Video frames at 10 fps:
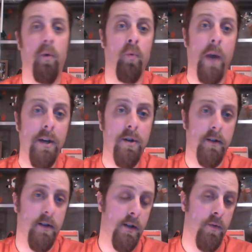
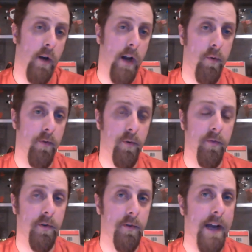Ranges is what I would
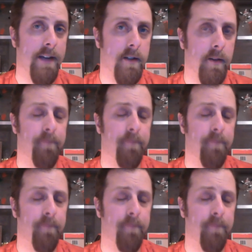move to next.